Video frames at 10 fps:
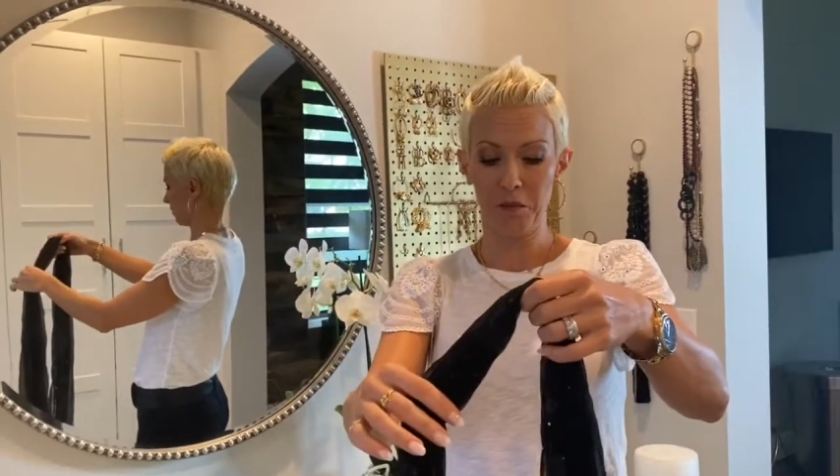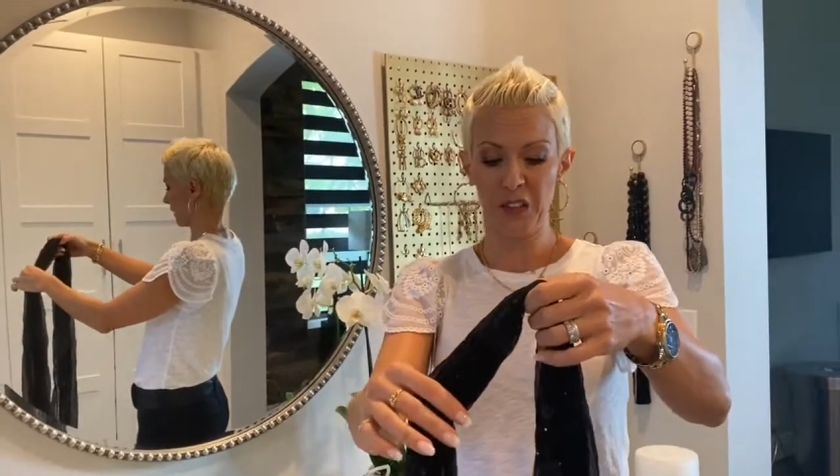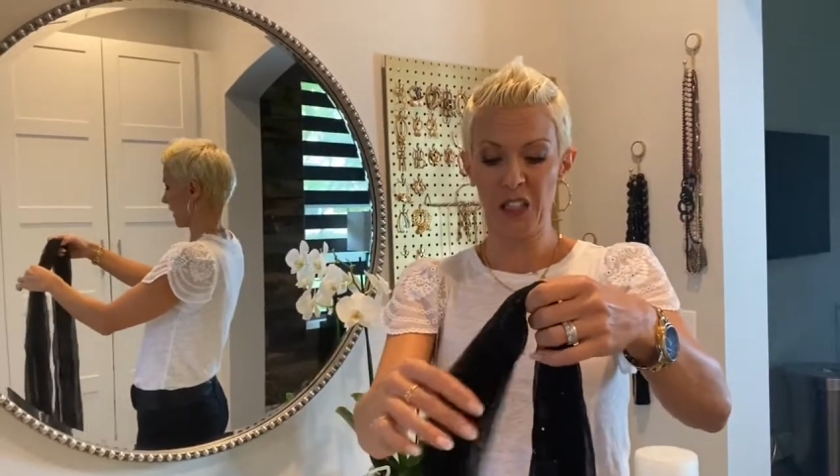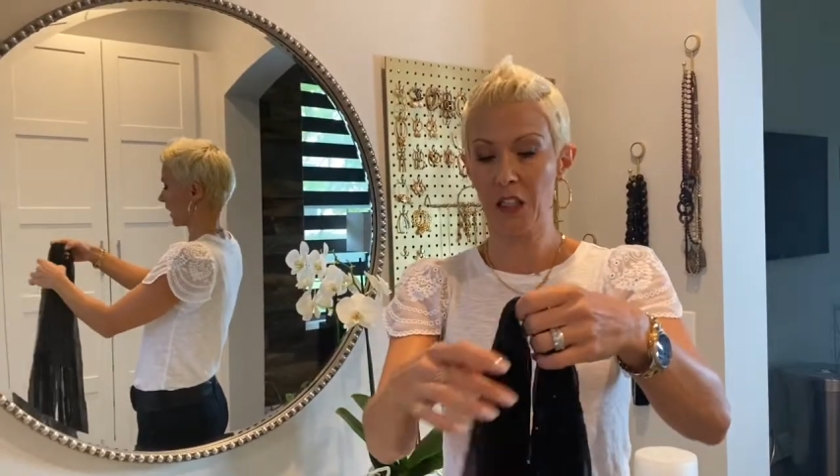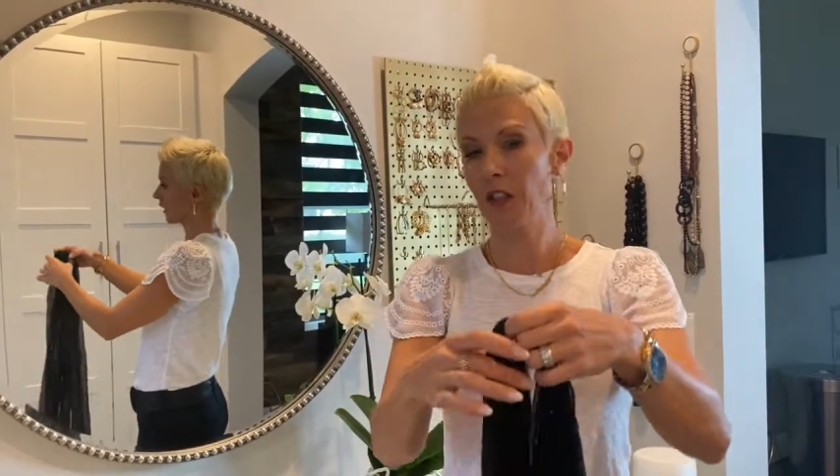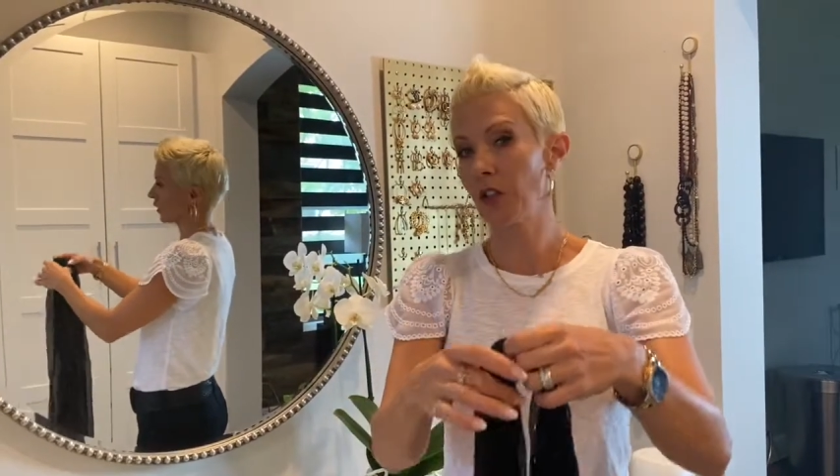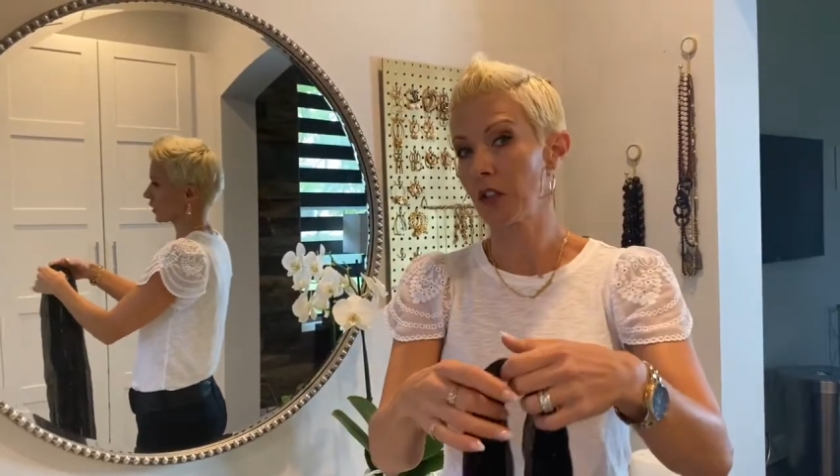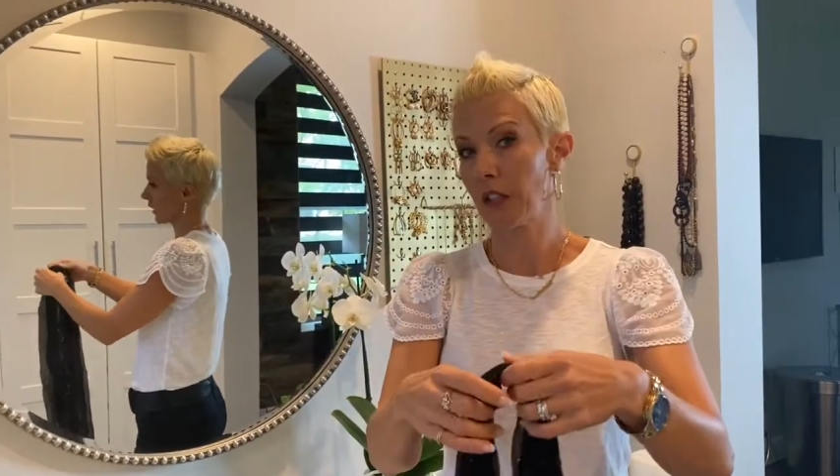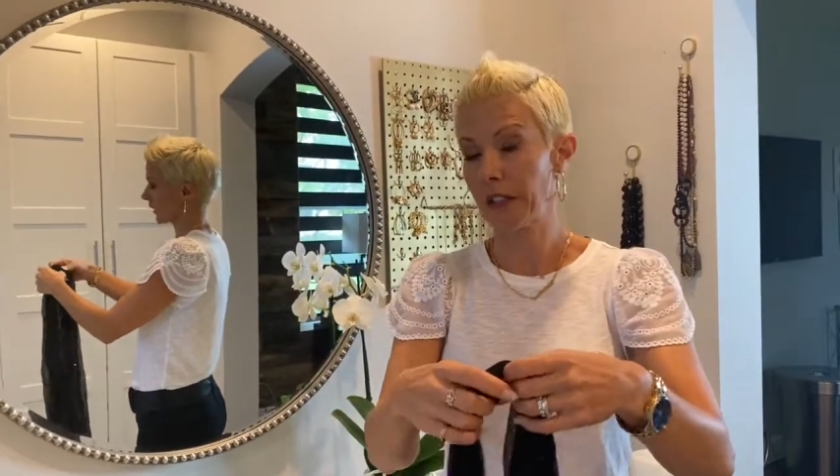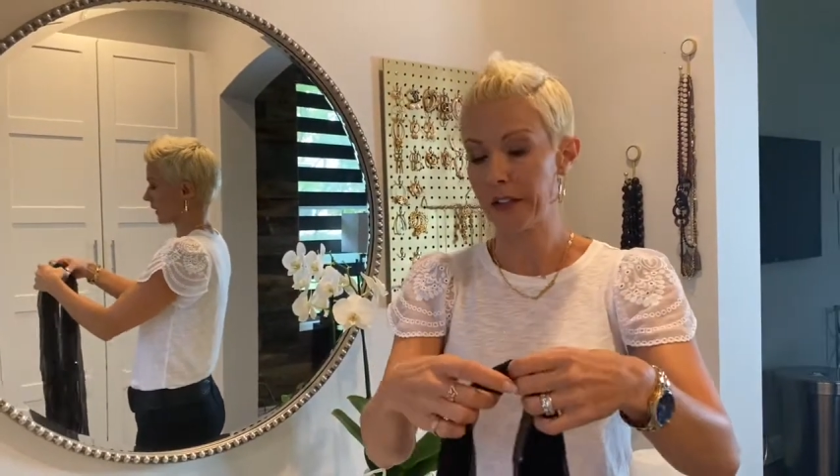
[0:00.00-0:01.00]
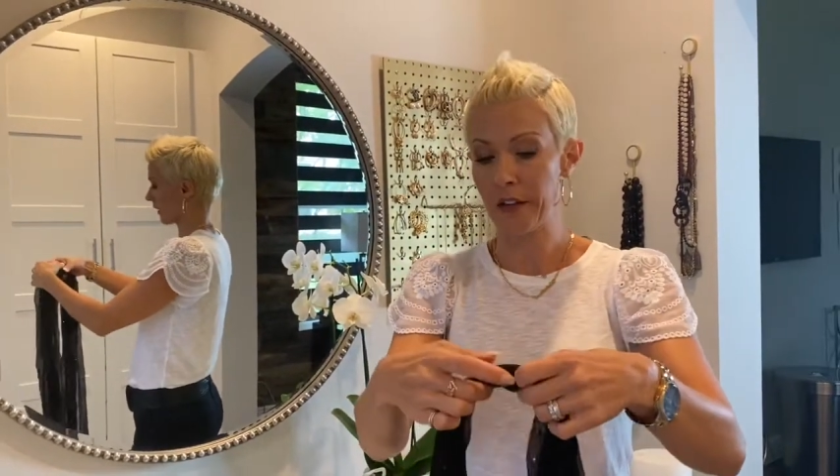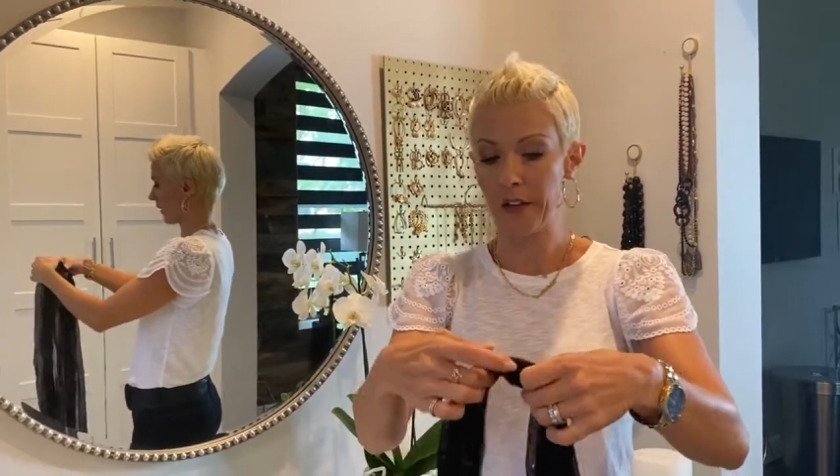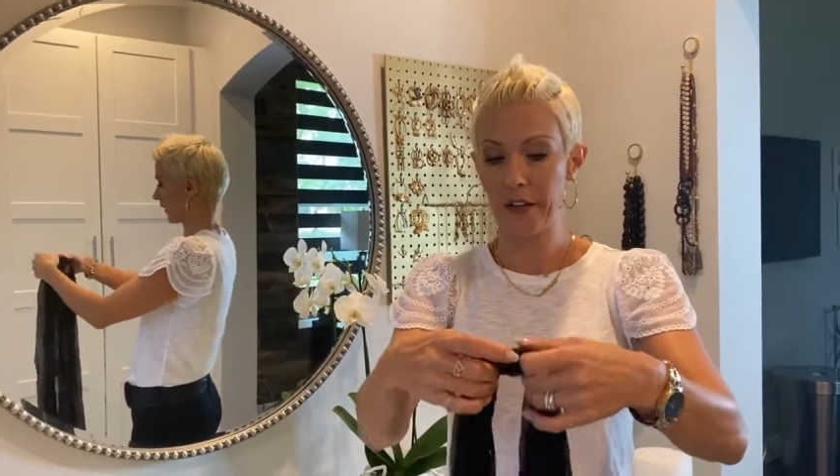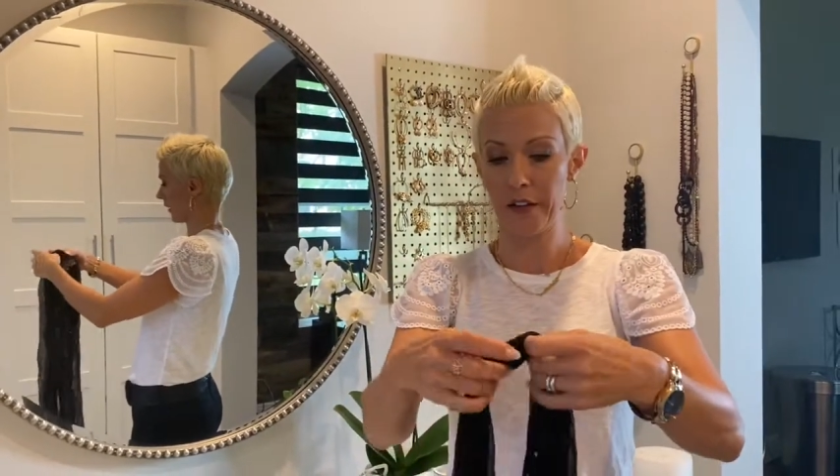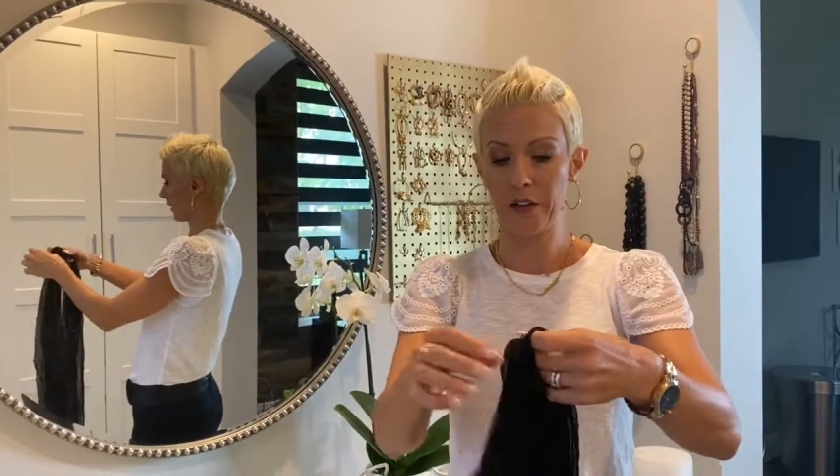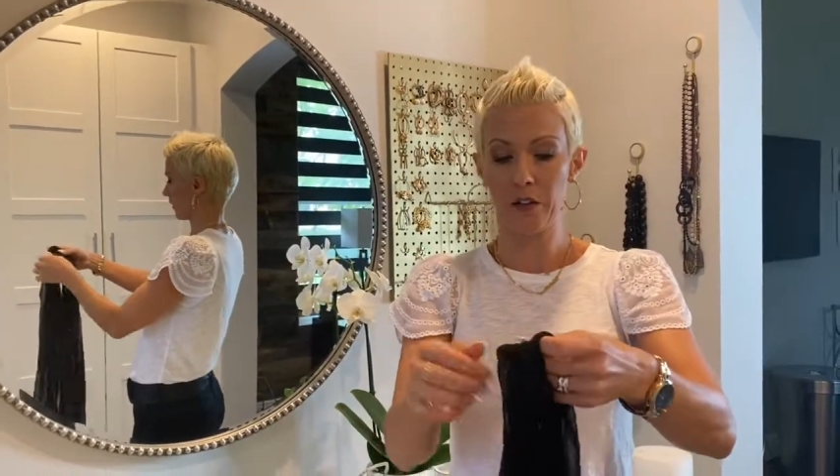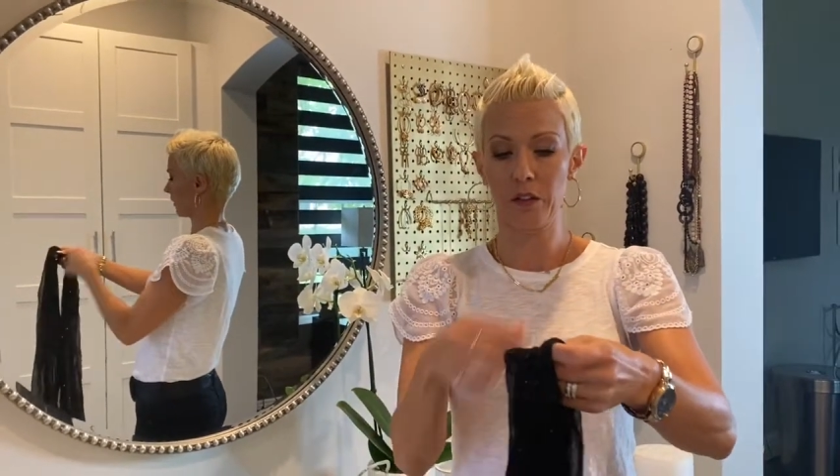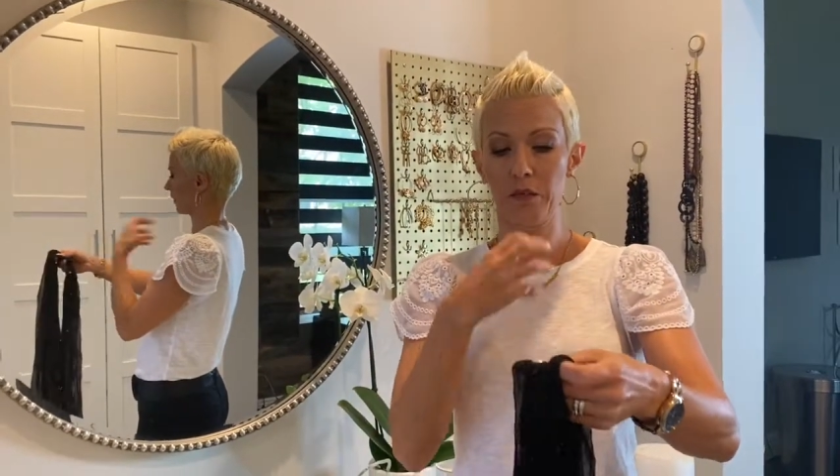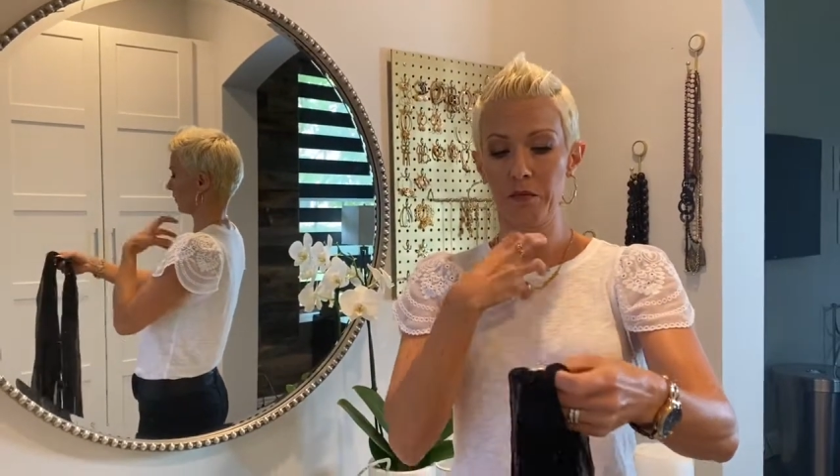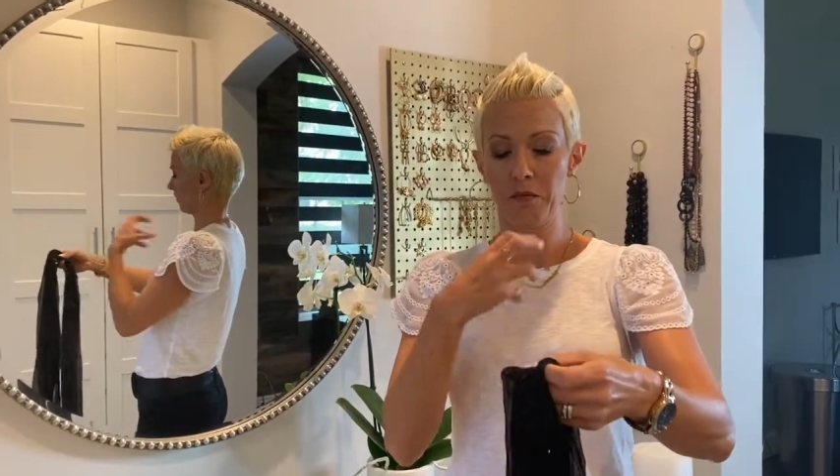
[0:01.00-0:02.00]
Kind of looks like a tie, or